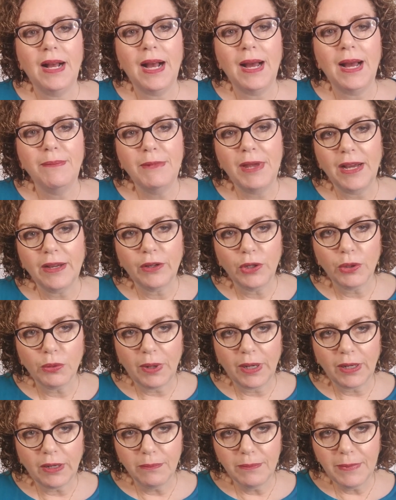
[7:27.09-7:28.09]
I'm not gonna
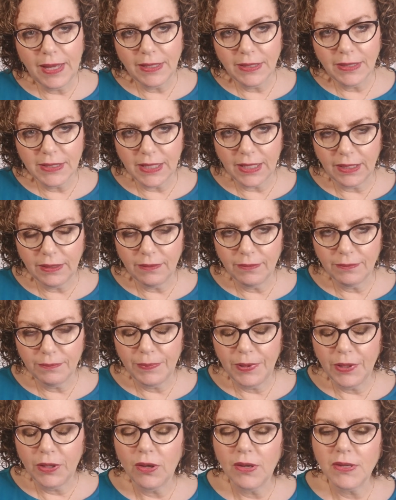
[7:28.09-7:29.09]
recommend it
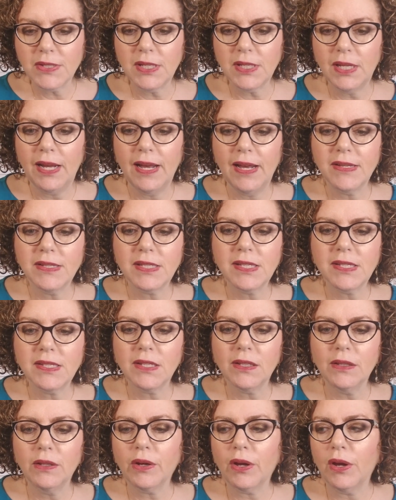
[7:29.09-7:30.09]
because it has the
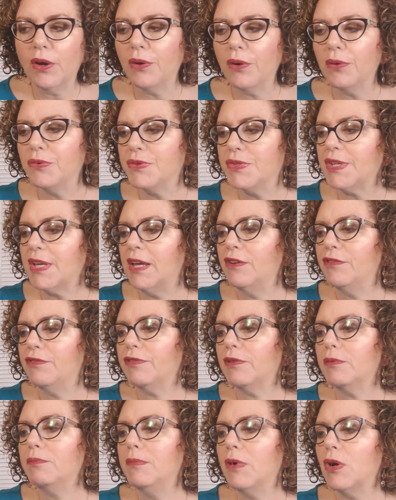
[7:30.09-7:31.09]
silicones, and for
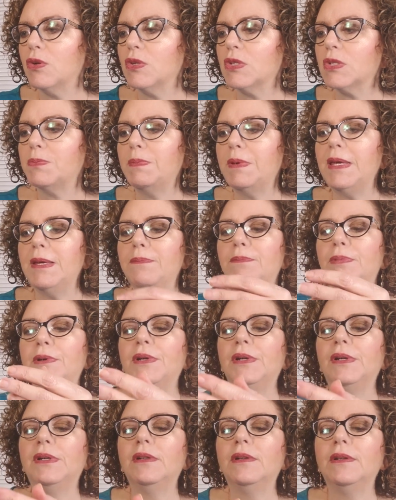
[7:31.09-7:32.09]
most
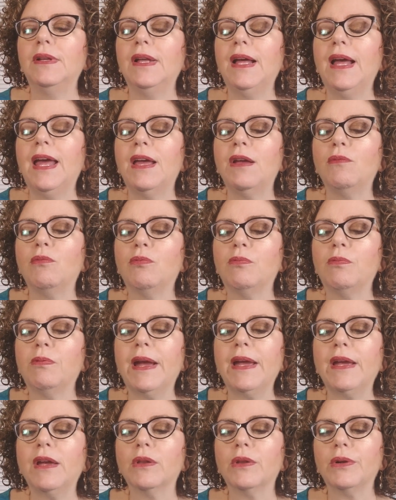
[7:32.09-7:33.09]
people, a
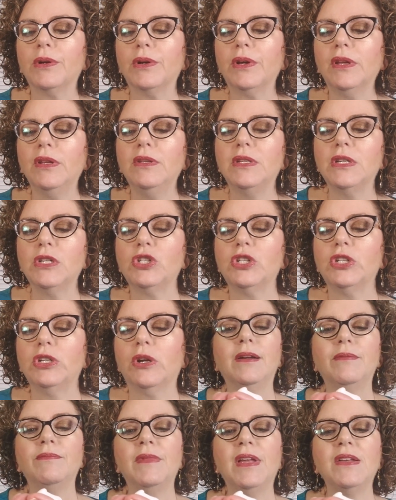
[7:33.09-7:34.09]
regular
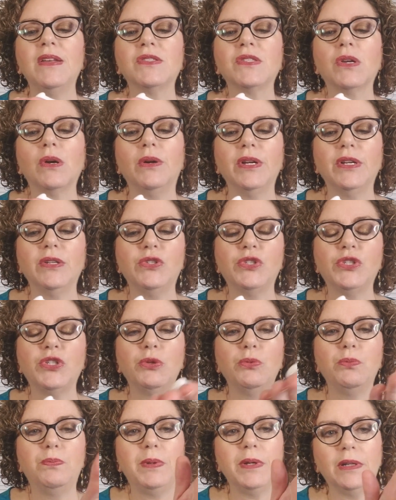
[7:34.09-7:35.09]
conditioner is going to
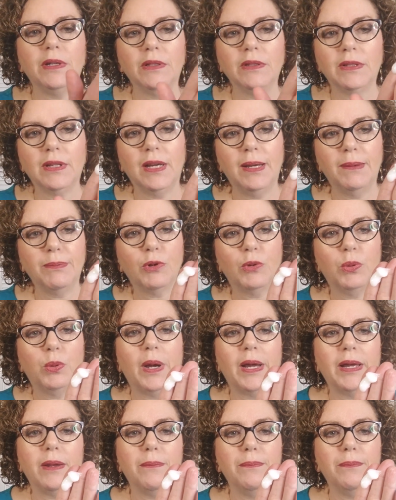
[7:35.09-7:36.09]
build up
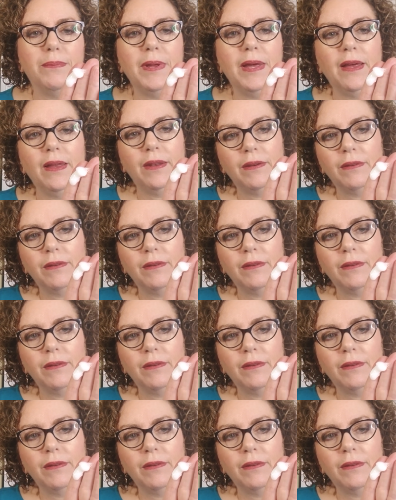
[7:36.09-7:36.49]
quite a bit.